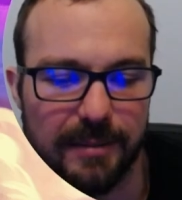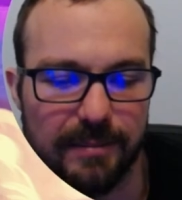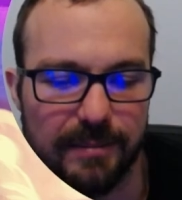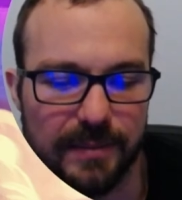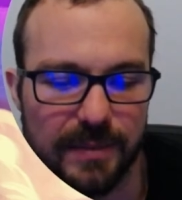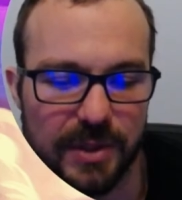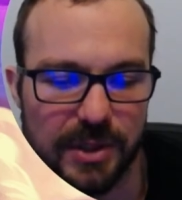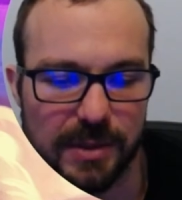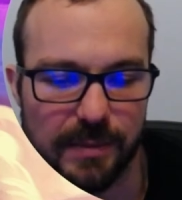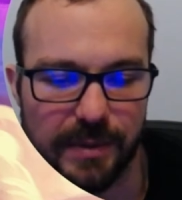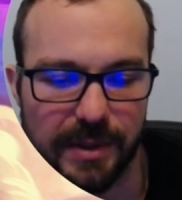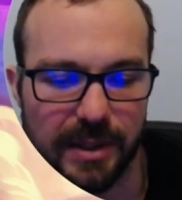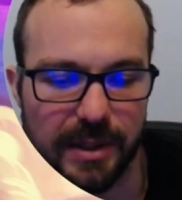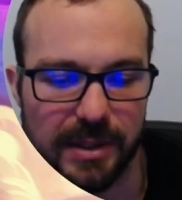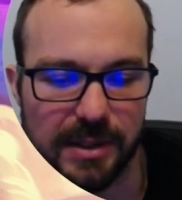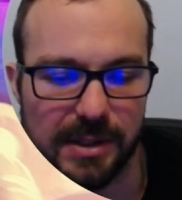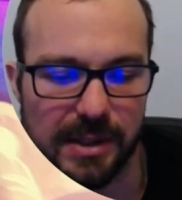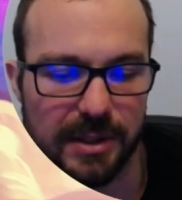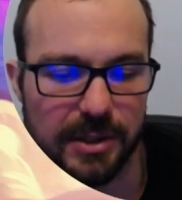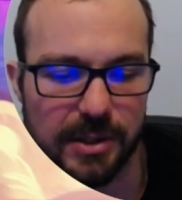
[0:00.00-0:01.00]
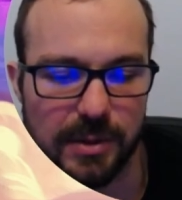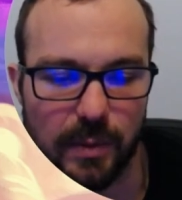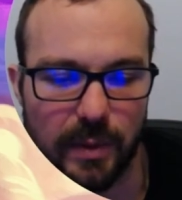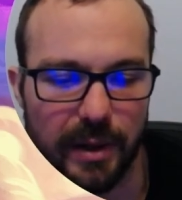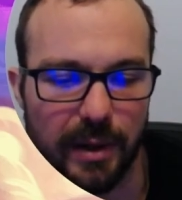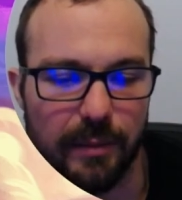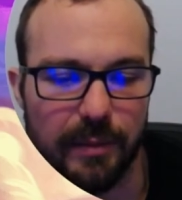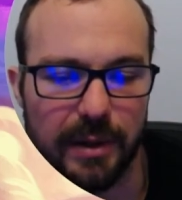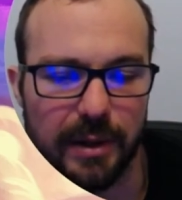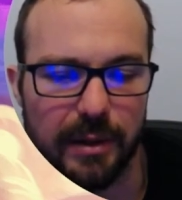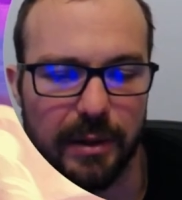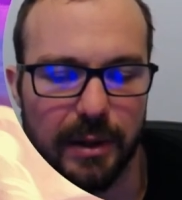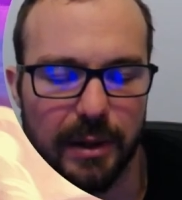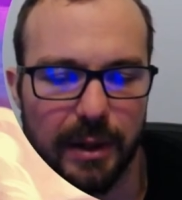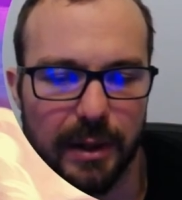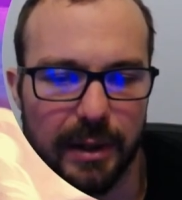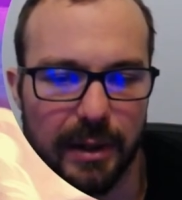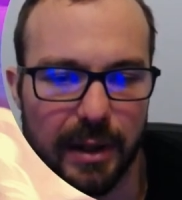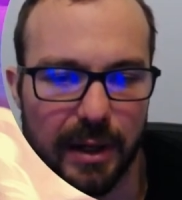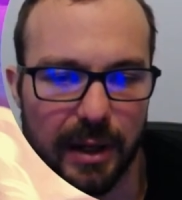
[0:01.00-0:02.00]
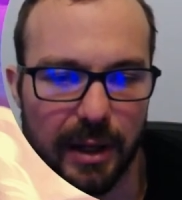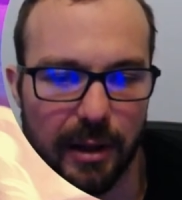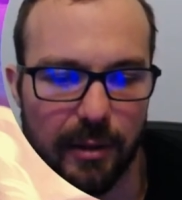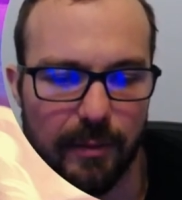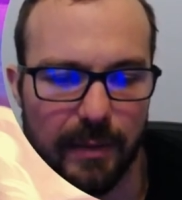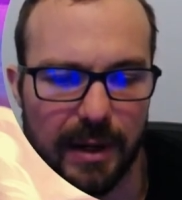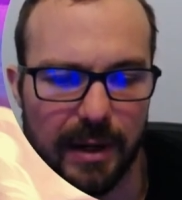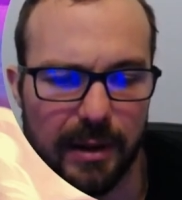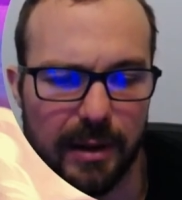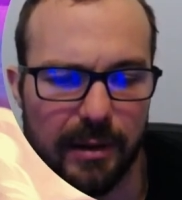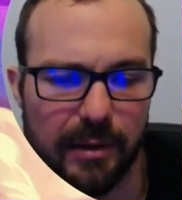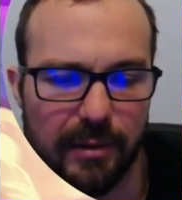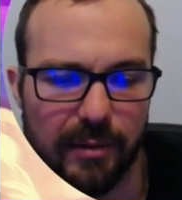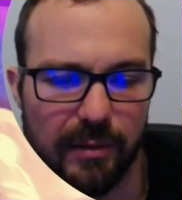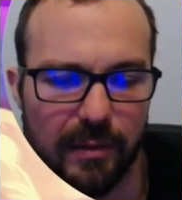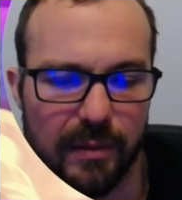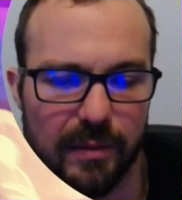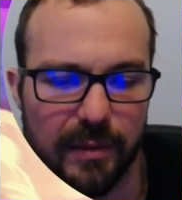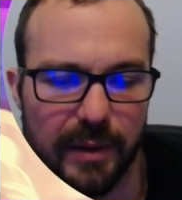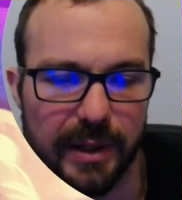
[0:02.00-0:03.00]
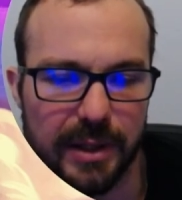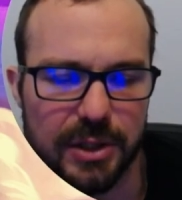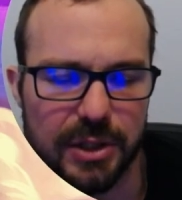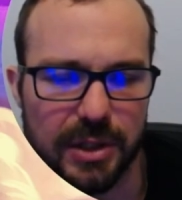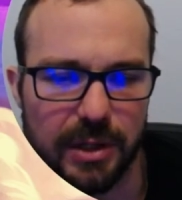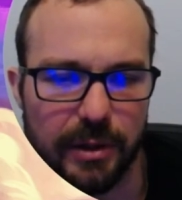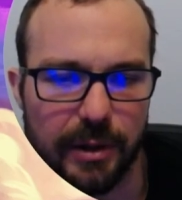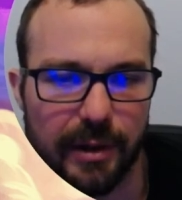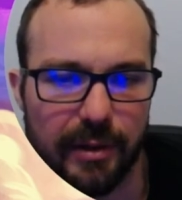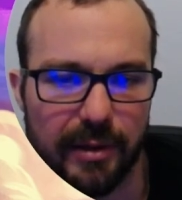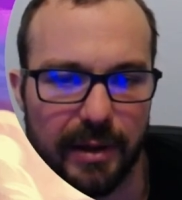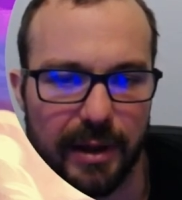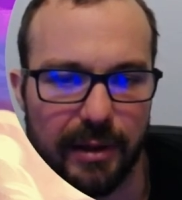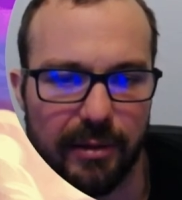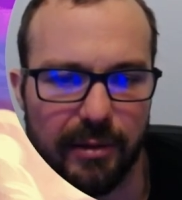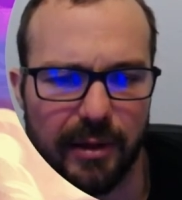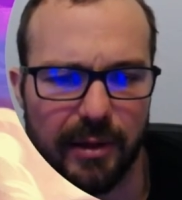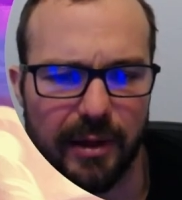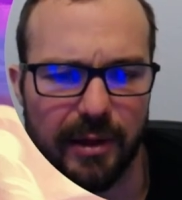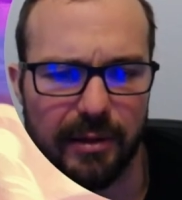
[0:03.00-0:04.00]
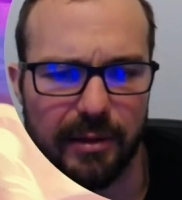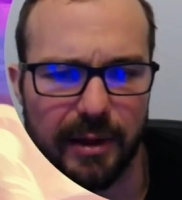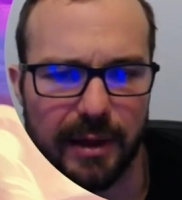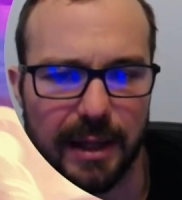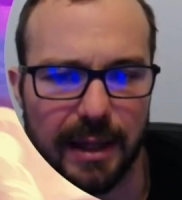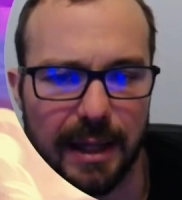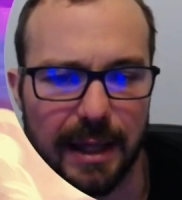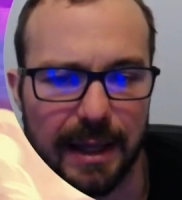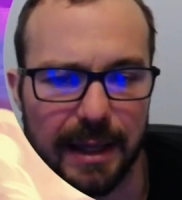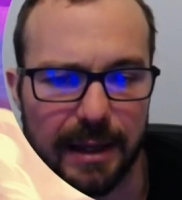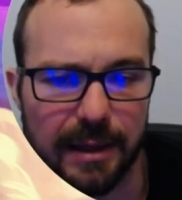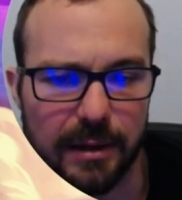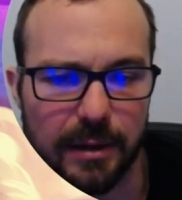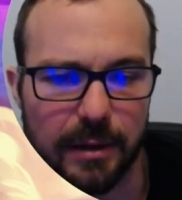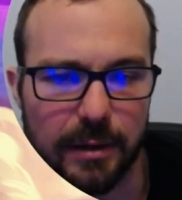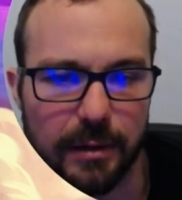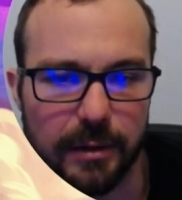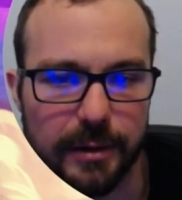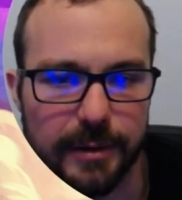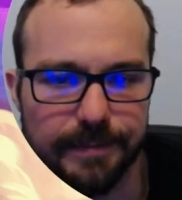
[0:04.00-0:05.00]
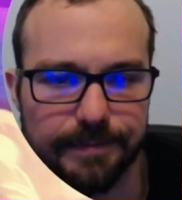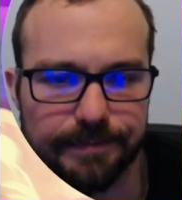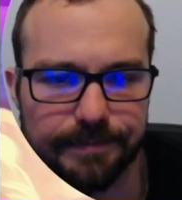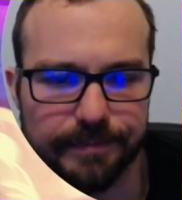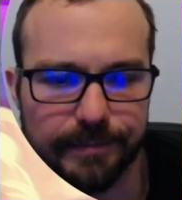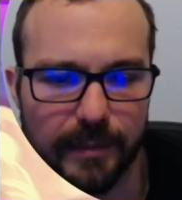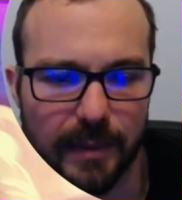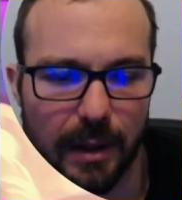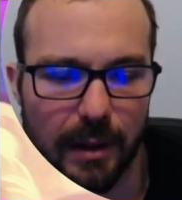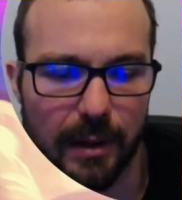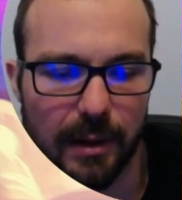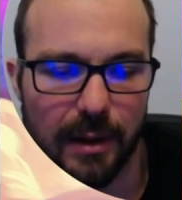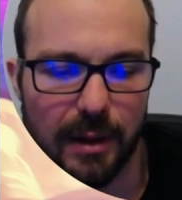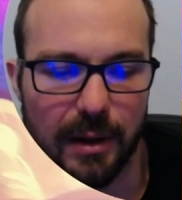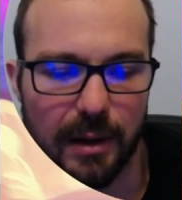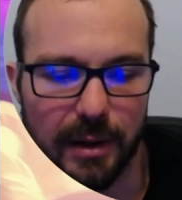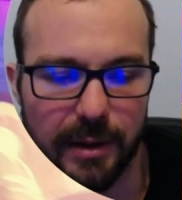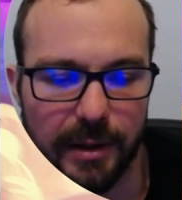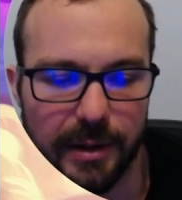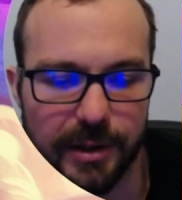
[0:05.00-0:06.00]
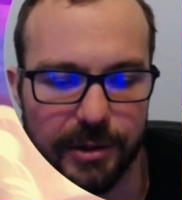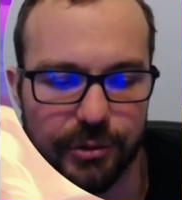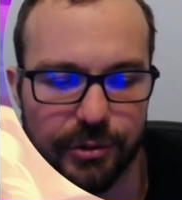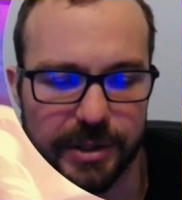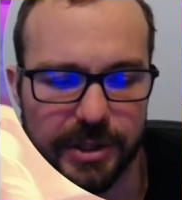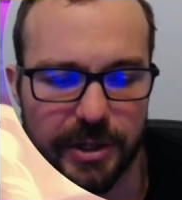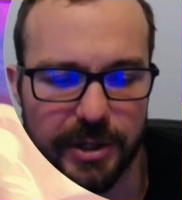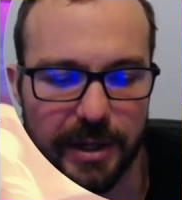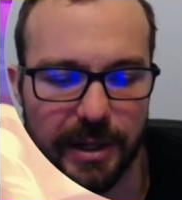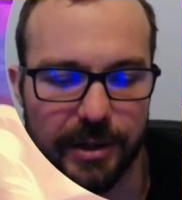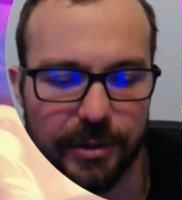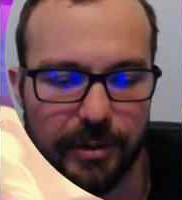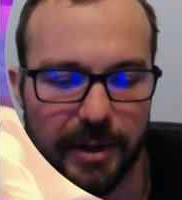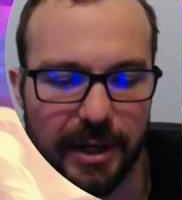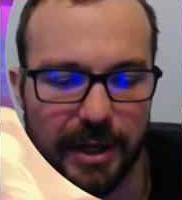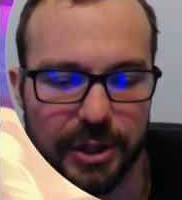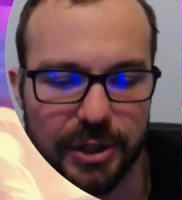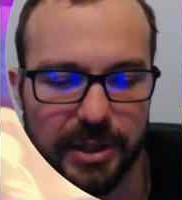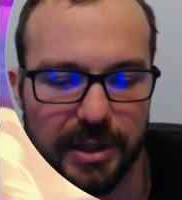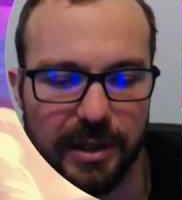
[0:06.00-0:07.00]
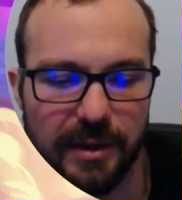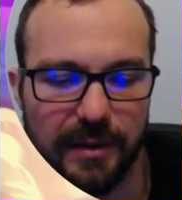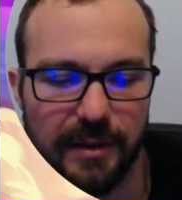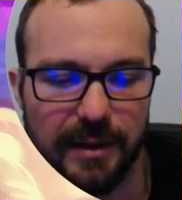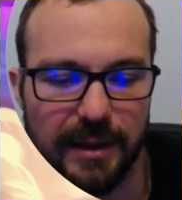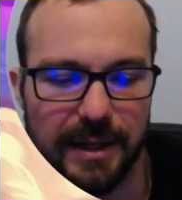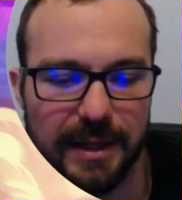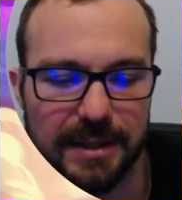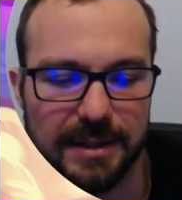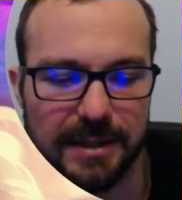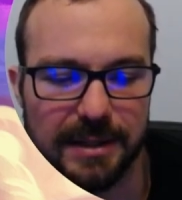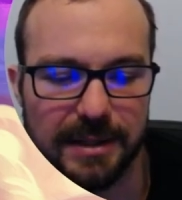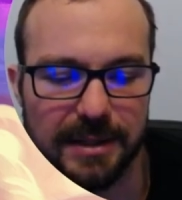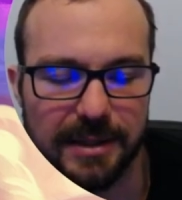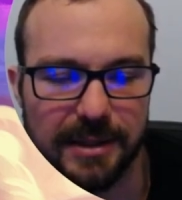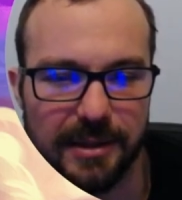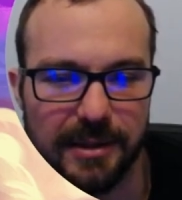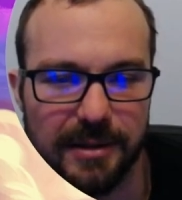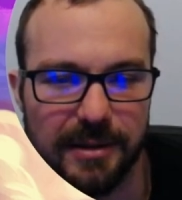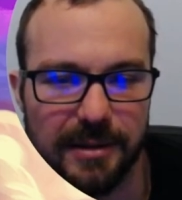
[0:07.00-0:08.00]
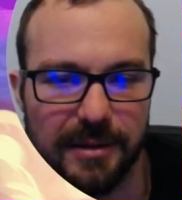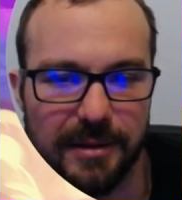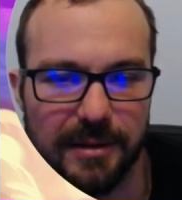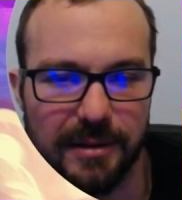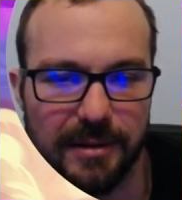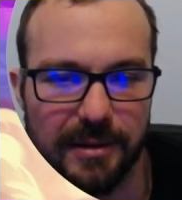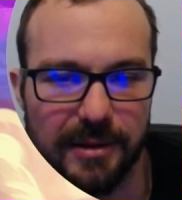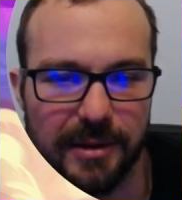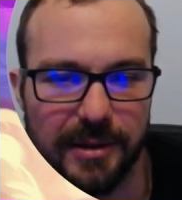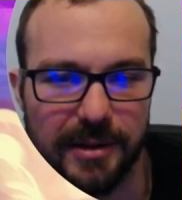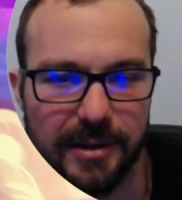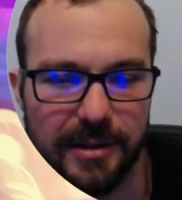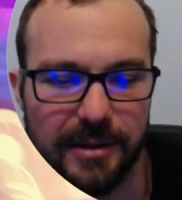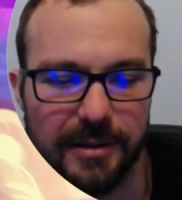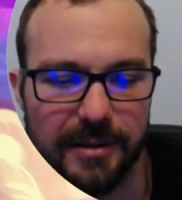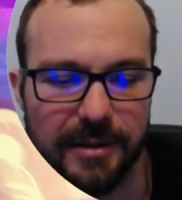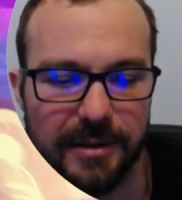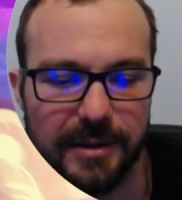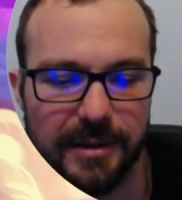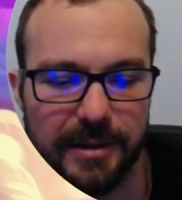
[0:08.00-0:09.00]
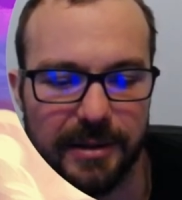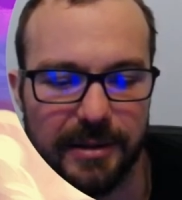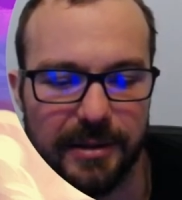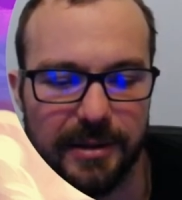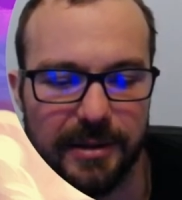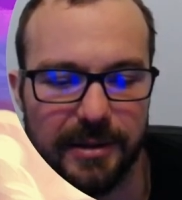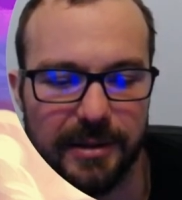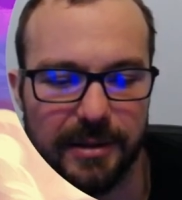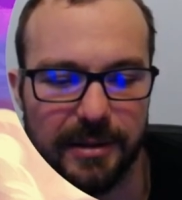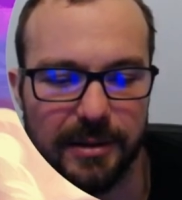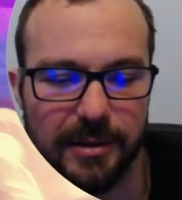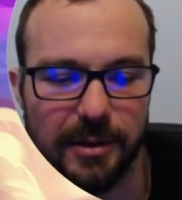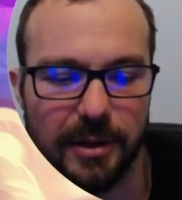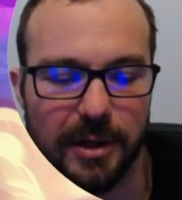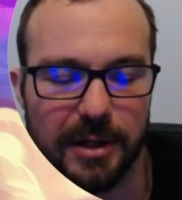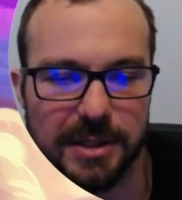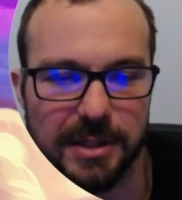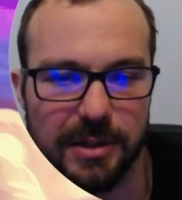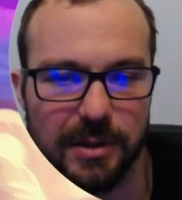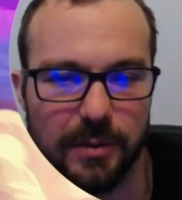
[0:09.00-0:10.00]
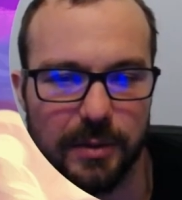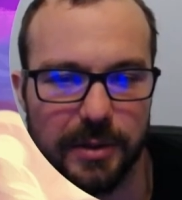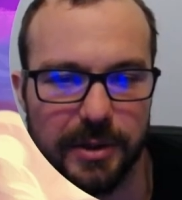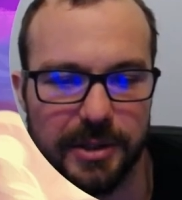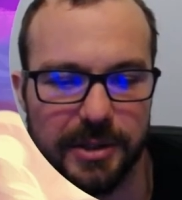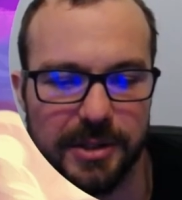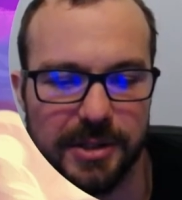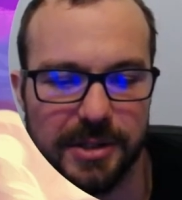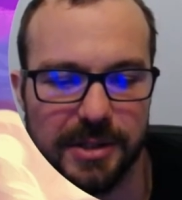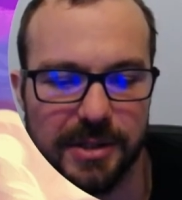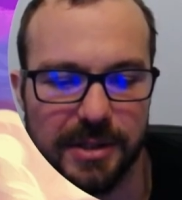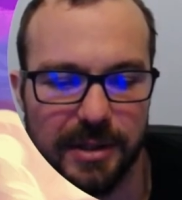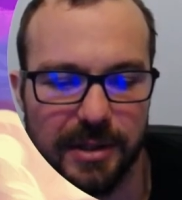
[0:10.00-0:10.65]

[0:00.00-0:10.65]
just because I just want to be getting as many like generic stats as I can here. Interesting interaction in that the Lost in the Woods